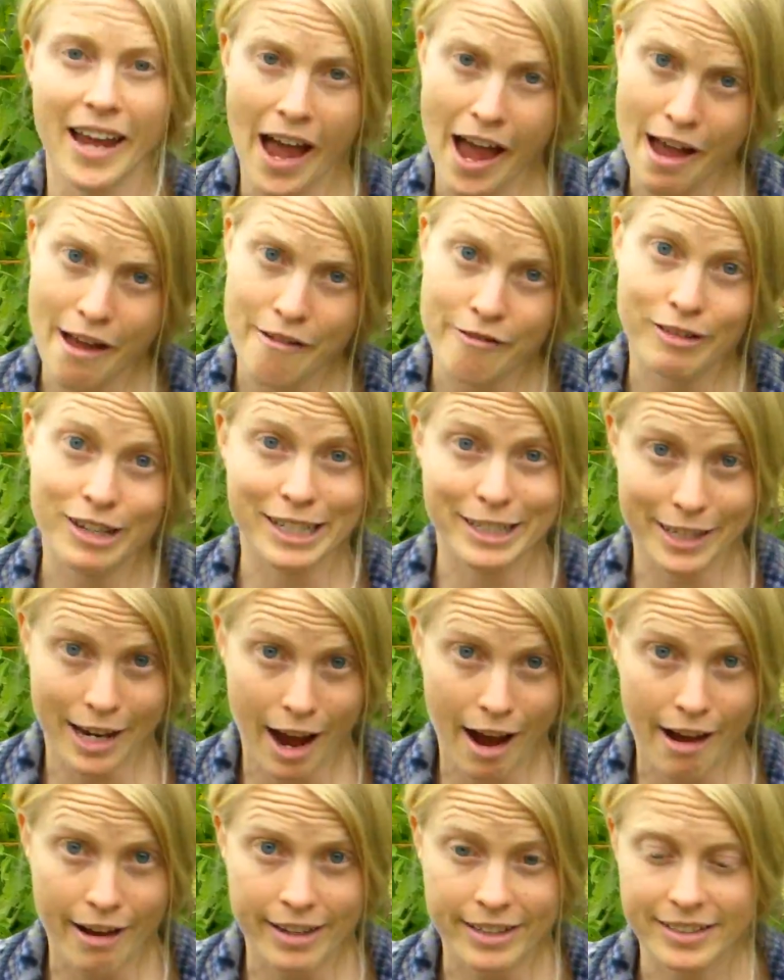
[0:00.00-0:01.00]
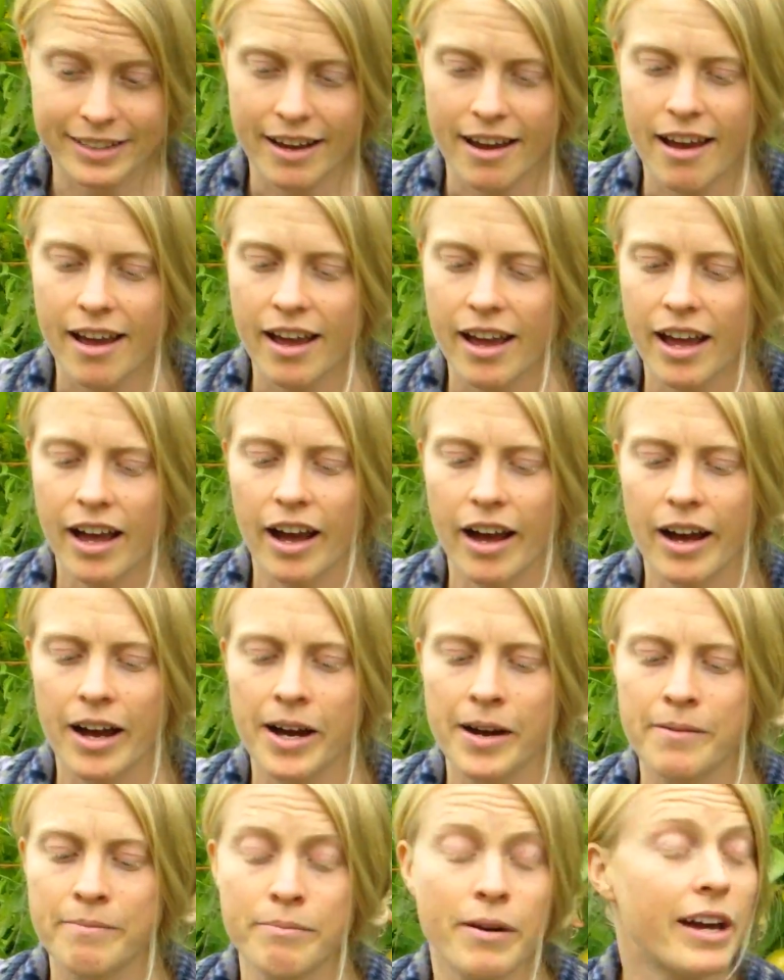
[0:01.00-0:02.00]
dive and dies.
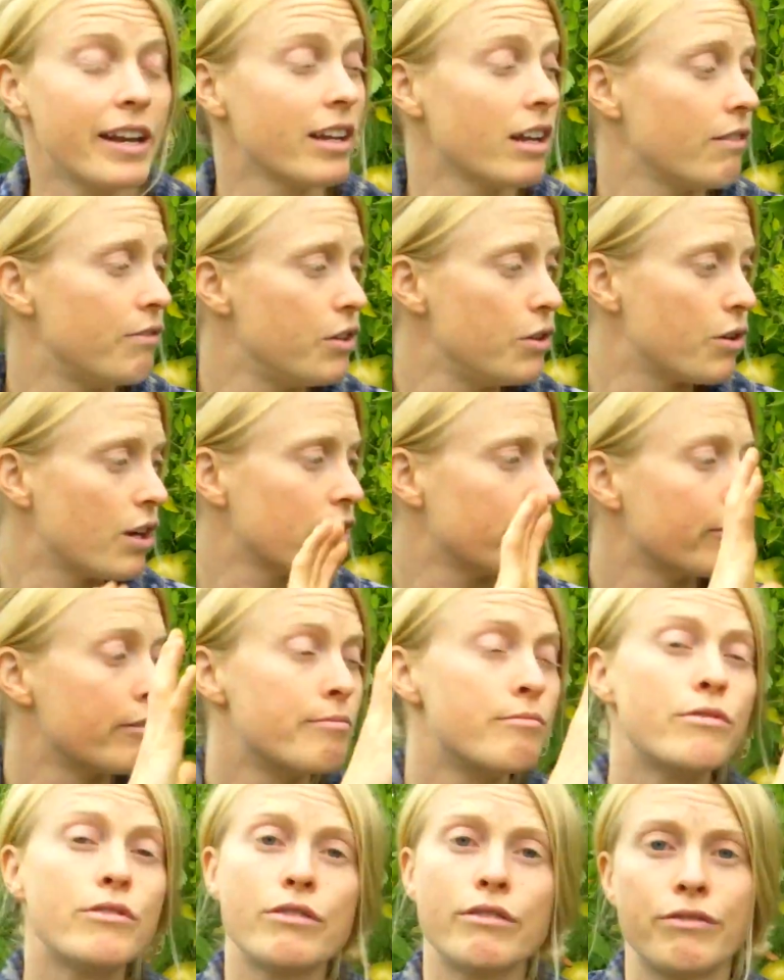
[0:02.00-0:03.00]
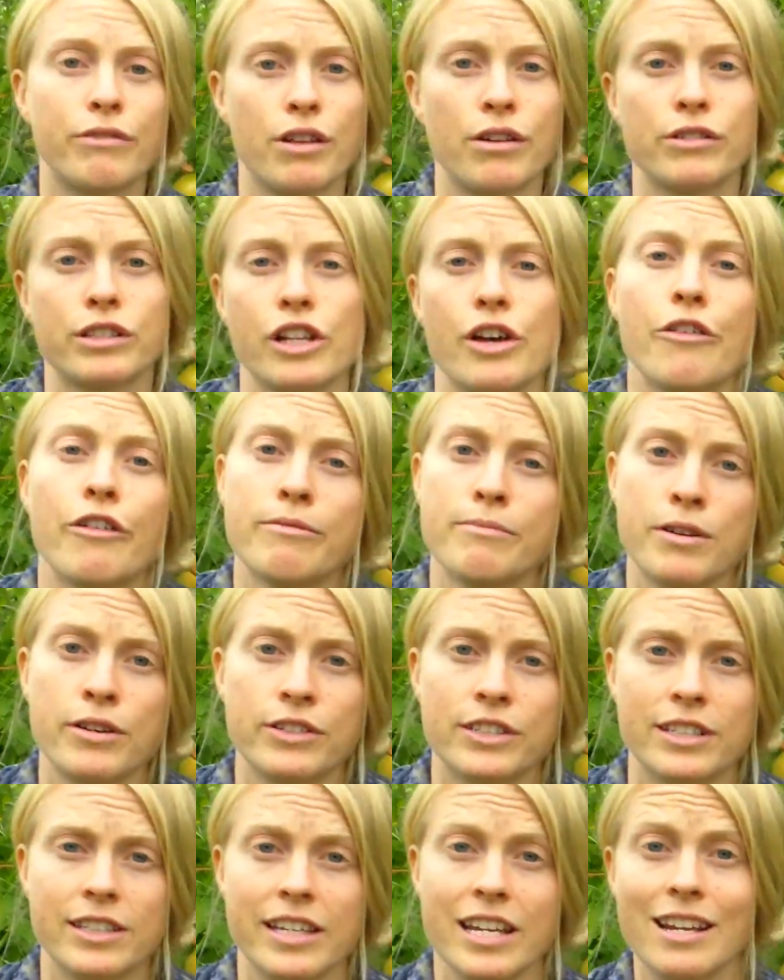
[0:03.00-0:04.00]
Um, but if you can remove those
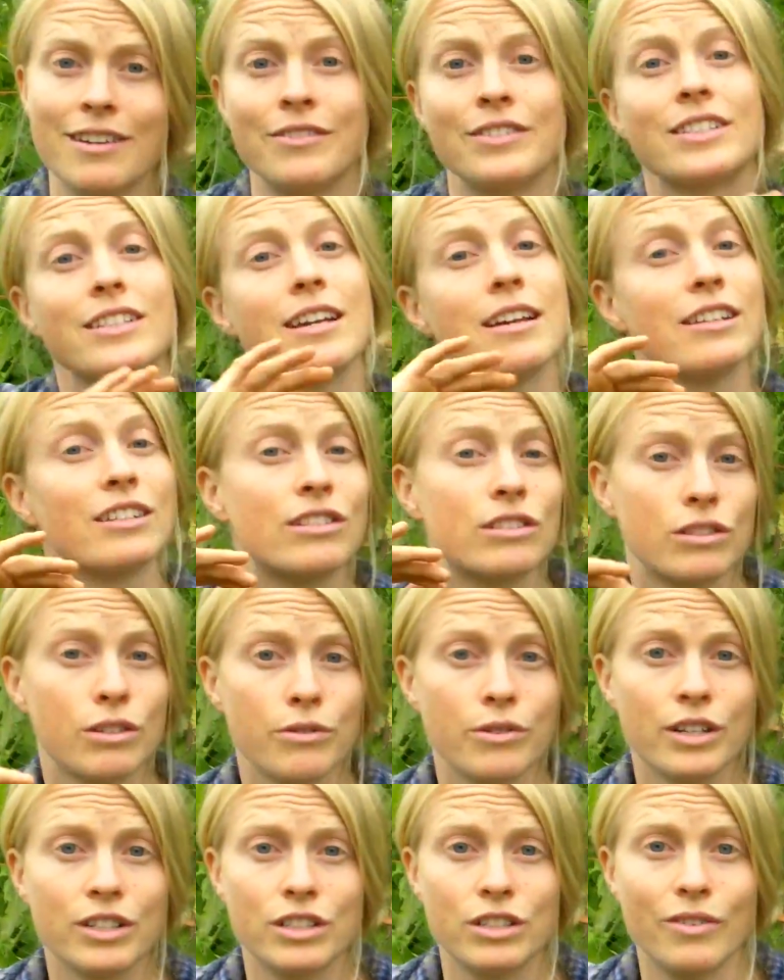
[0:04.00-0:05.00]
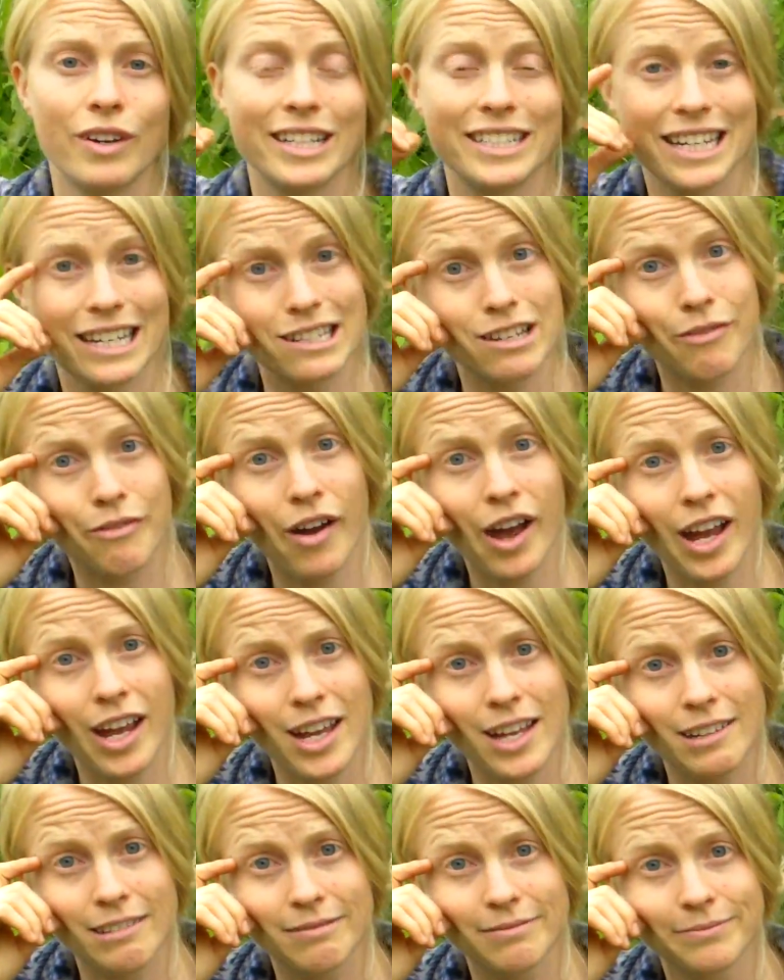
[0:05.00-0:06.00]
lowermost leaves as soon as you identify
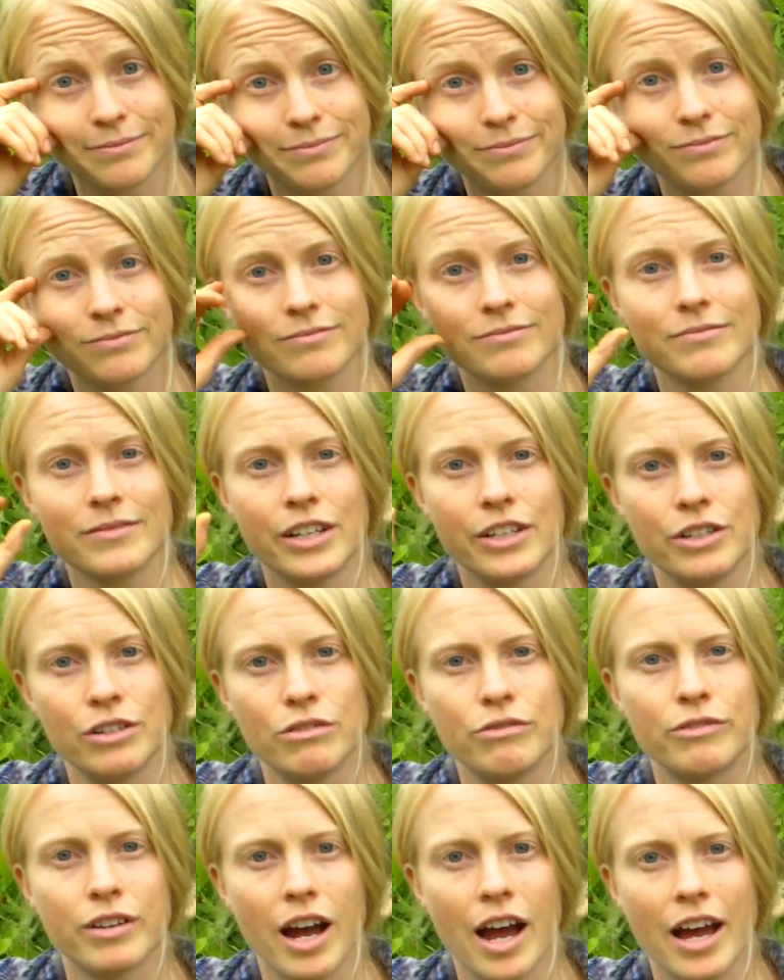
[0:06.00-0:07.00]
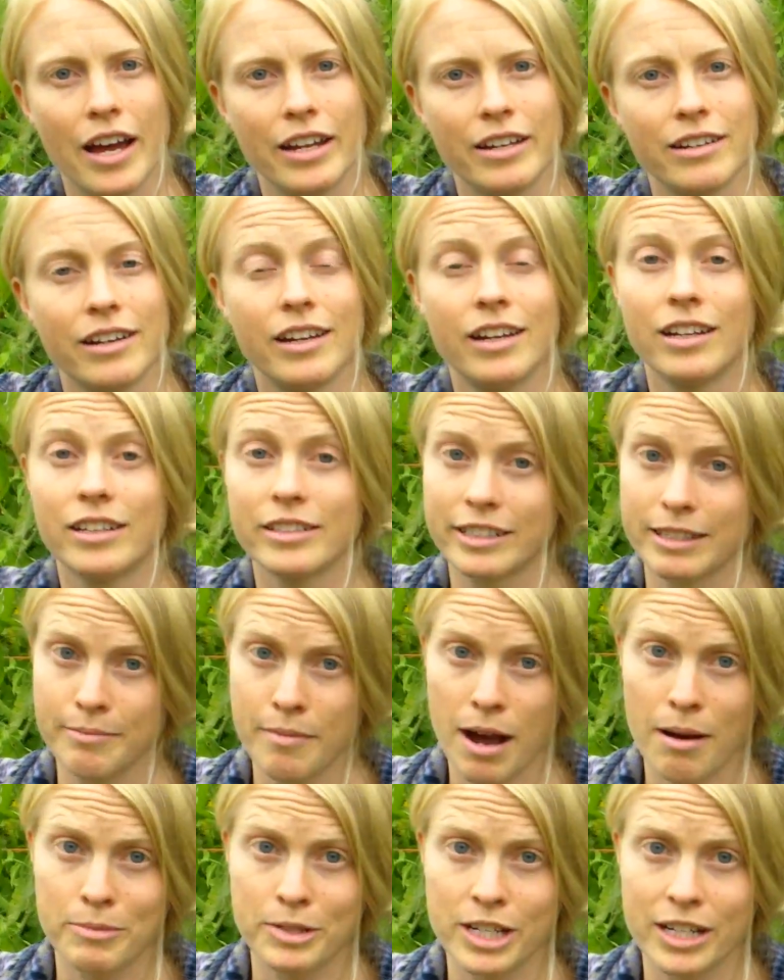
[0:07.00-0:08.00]
it, you've got
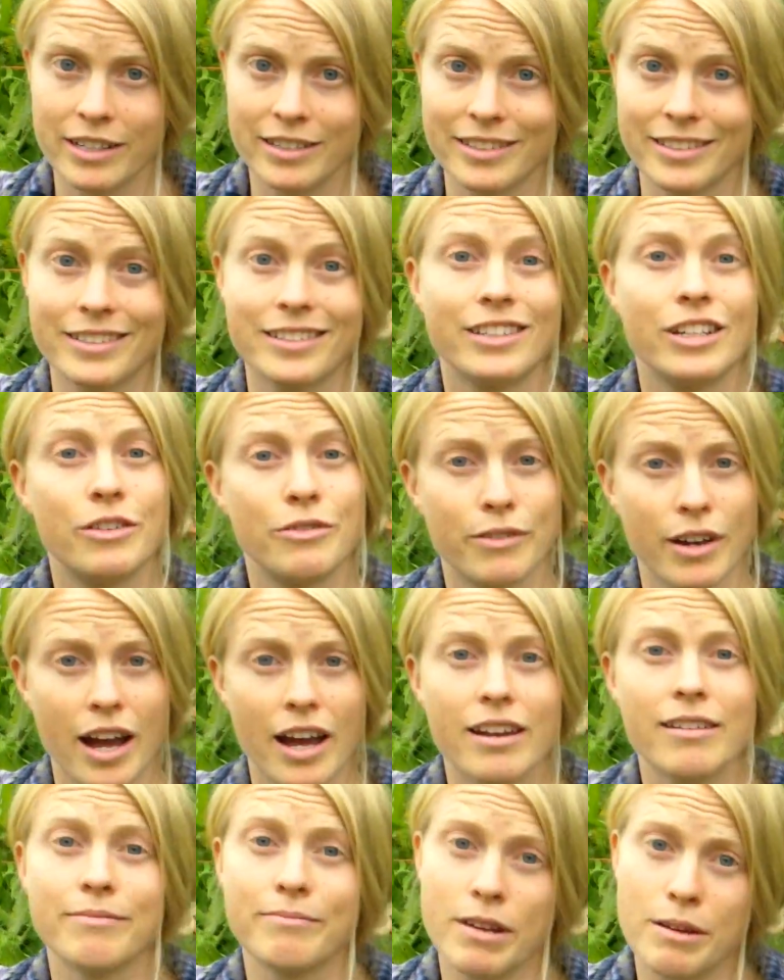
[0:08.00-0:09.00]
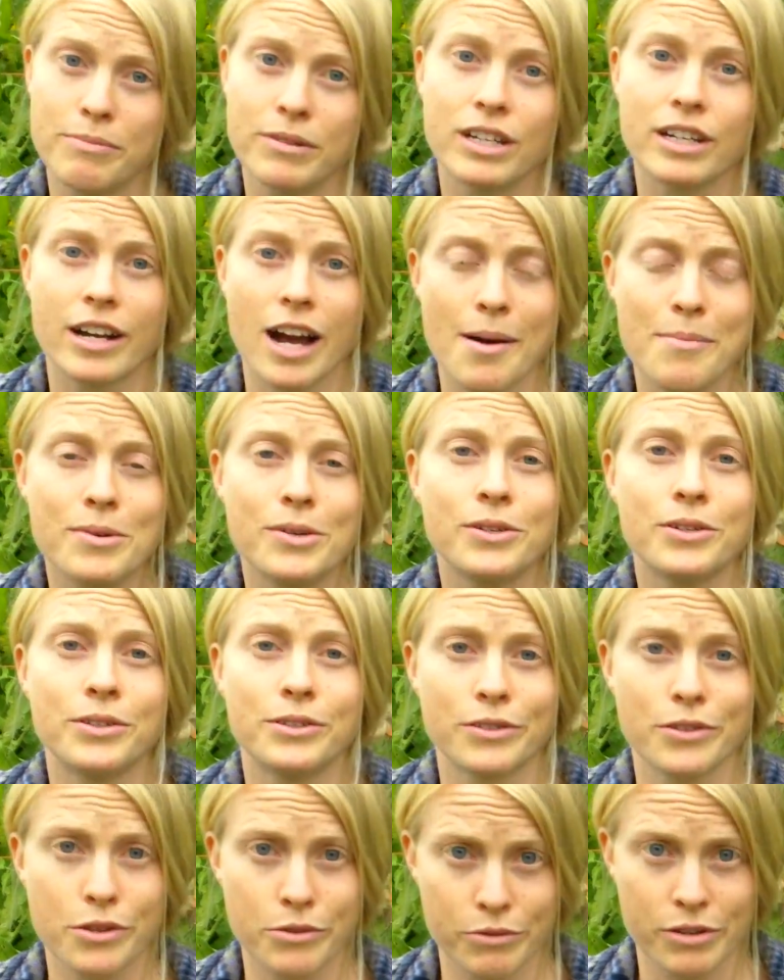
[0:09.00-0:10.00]
some options. You've got maybe a
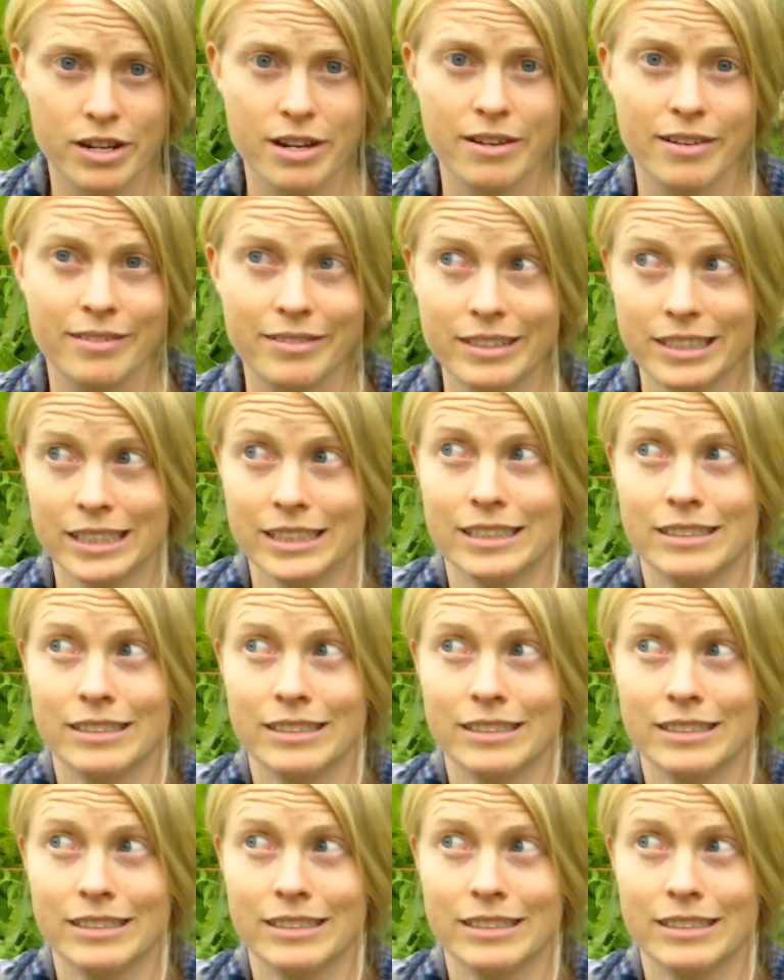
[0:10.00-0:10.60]
couple, three